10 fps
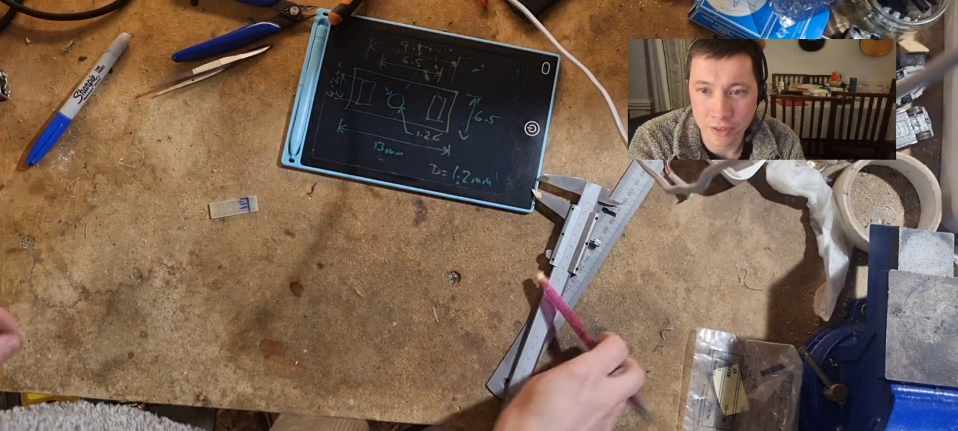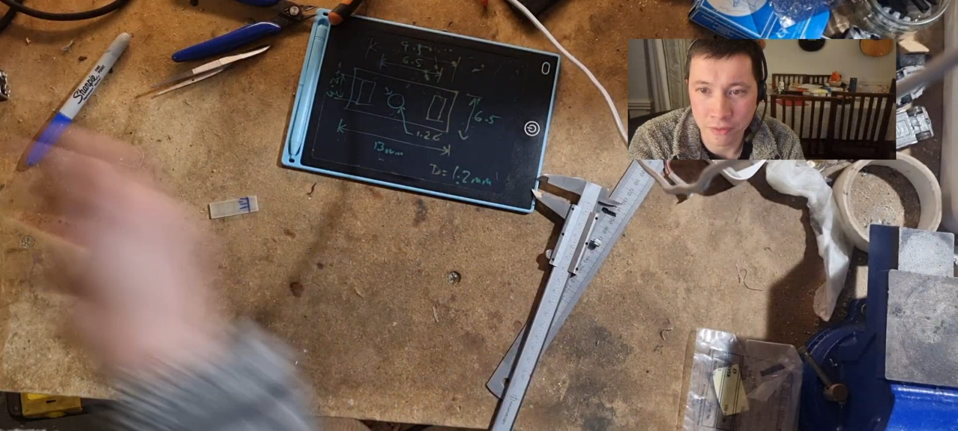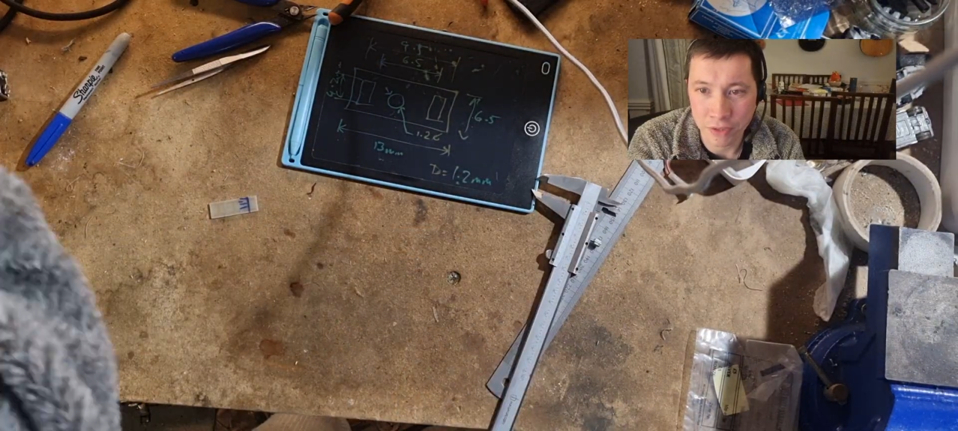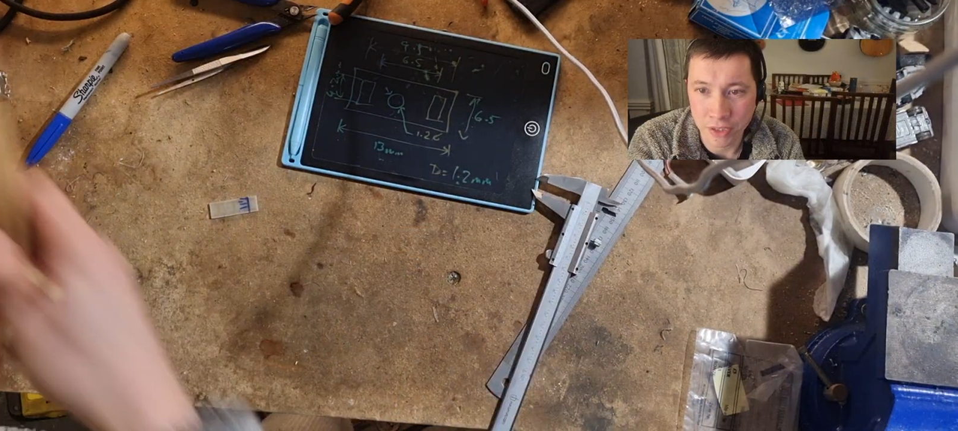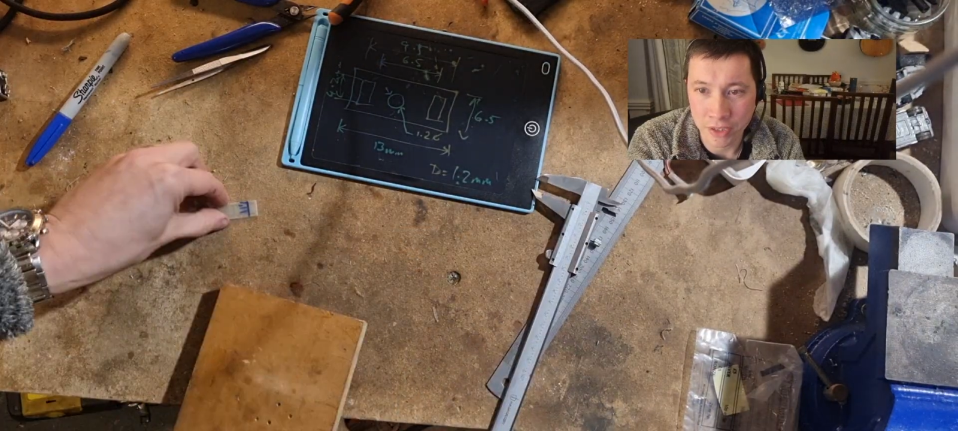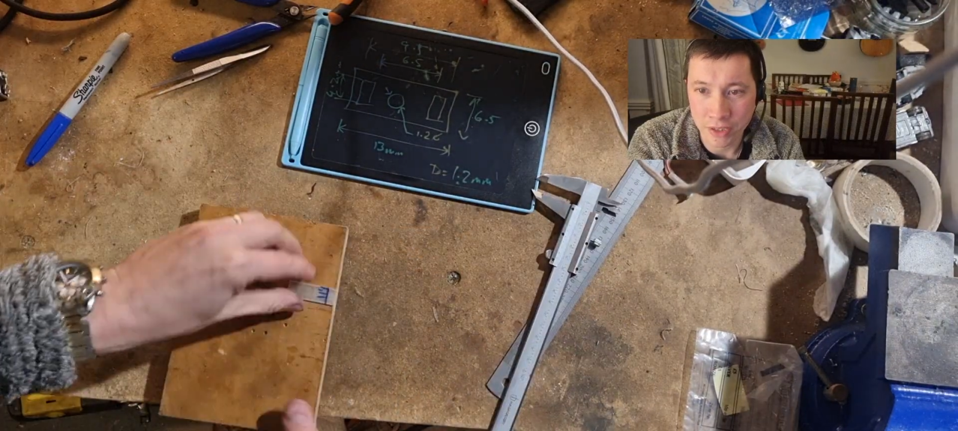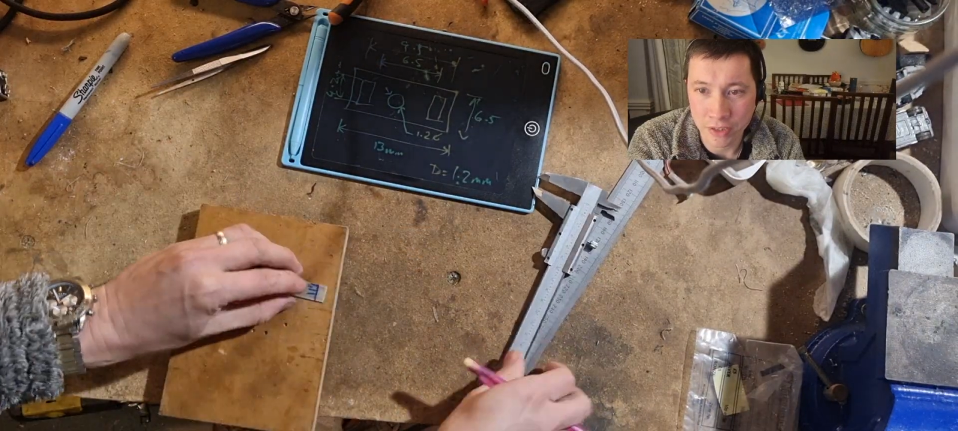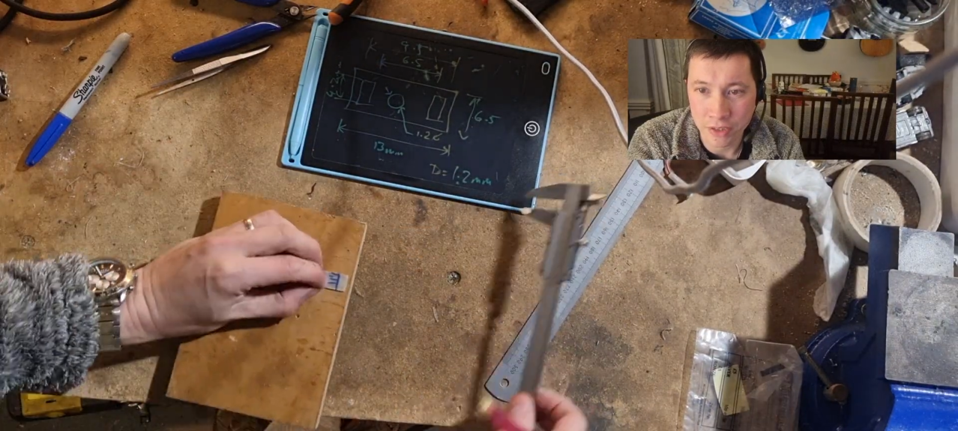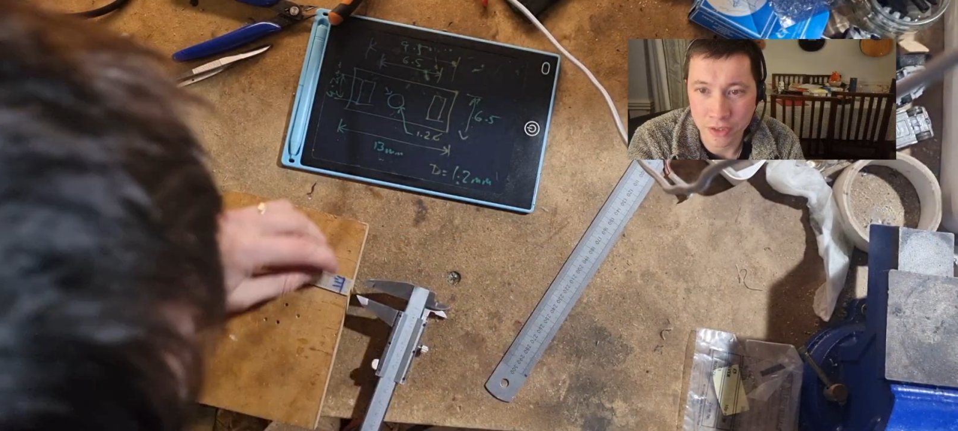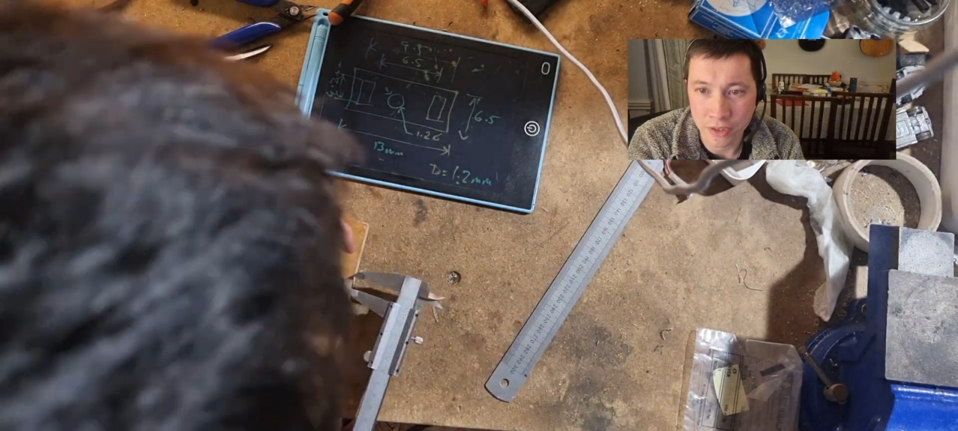the verniers
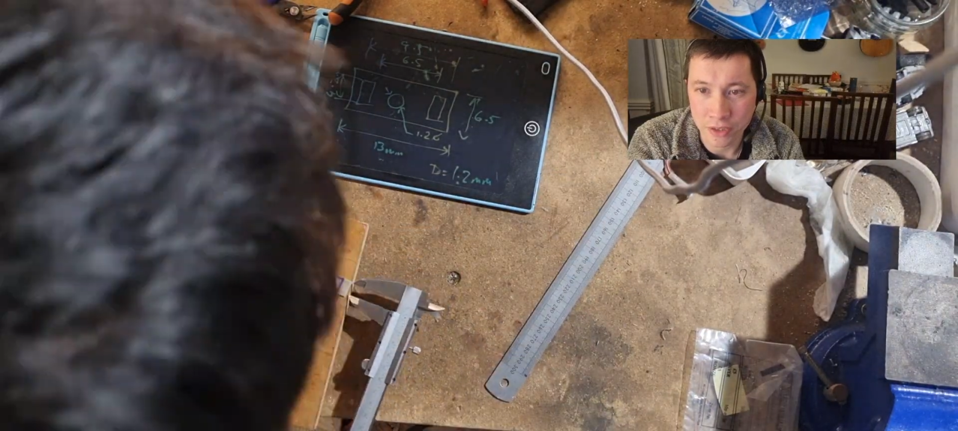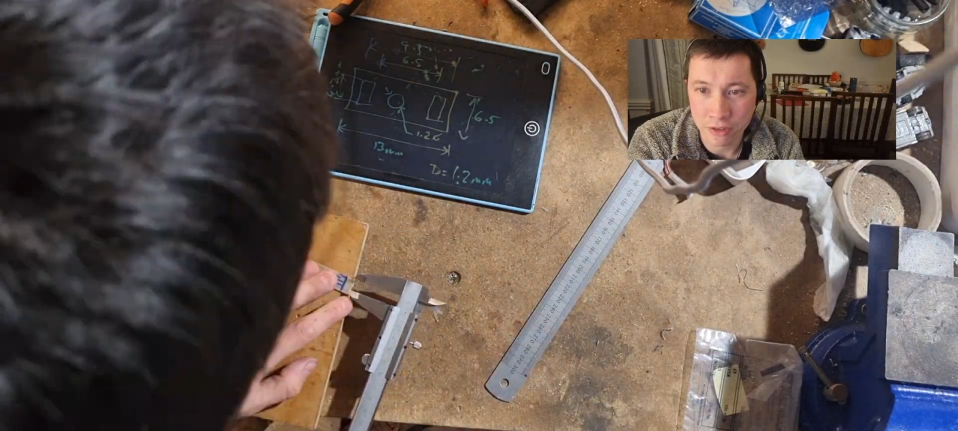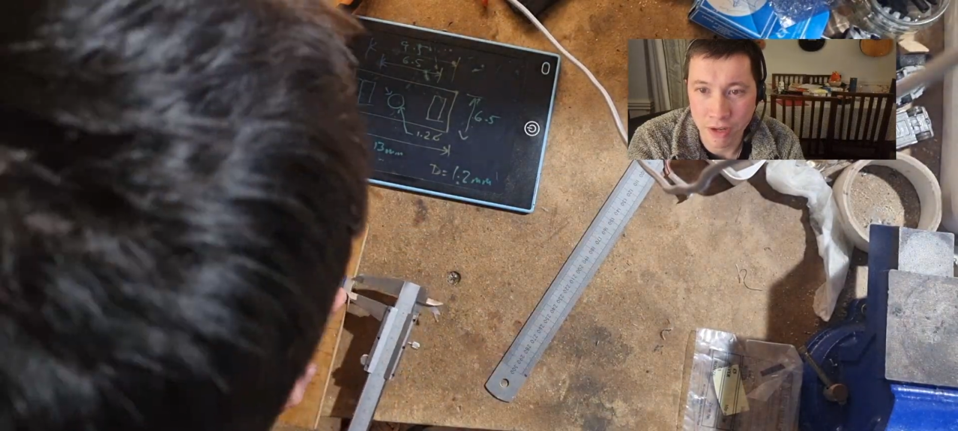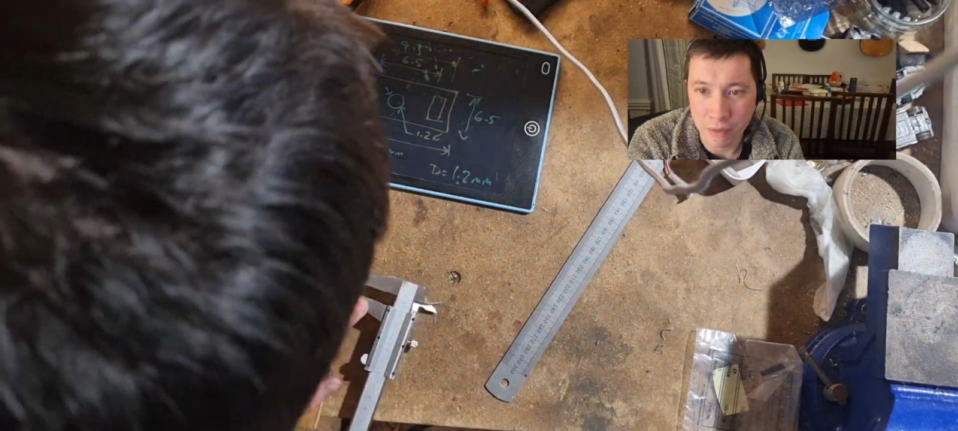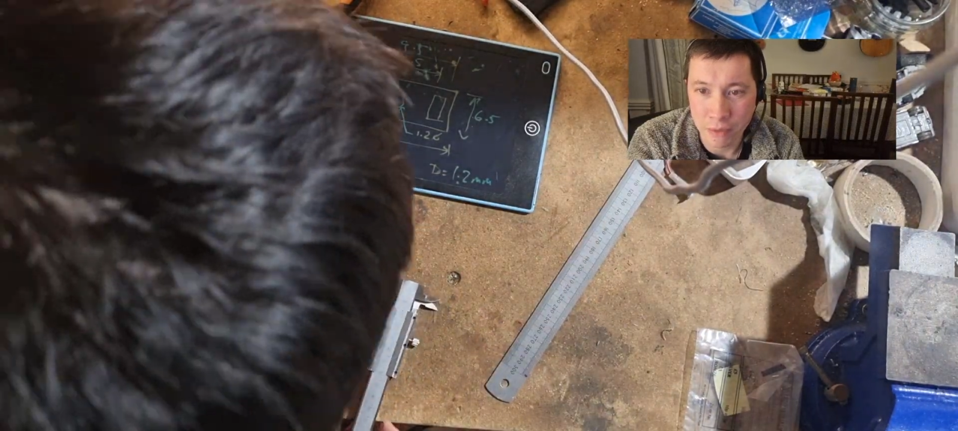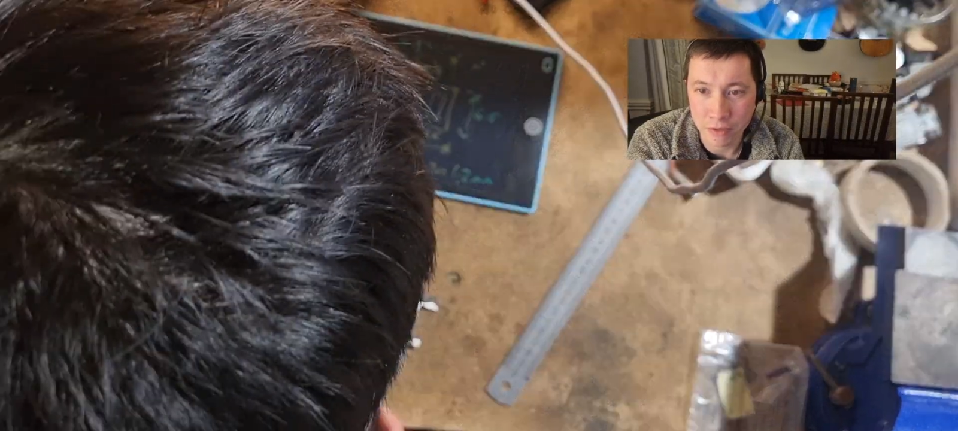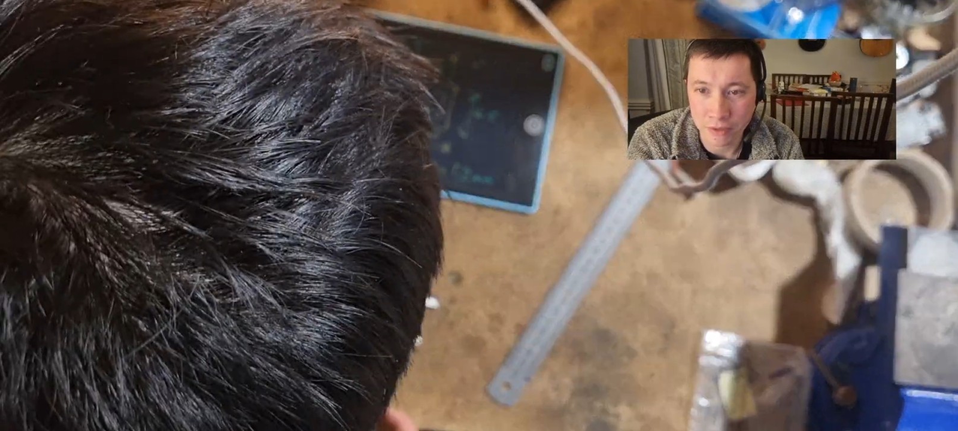just to scrape.